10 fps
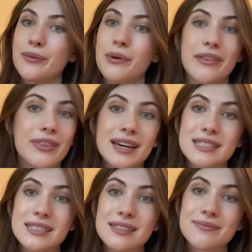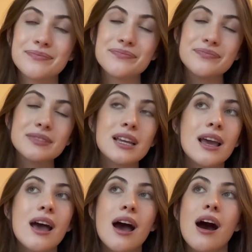with this.
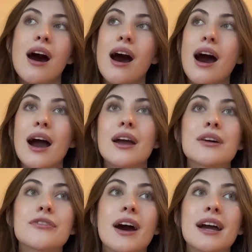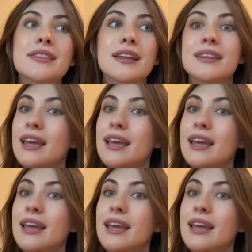I find that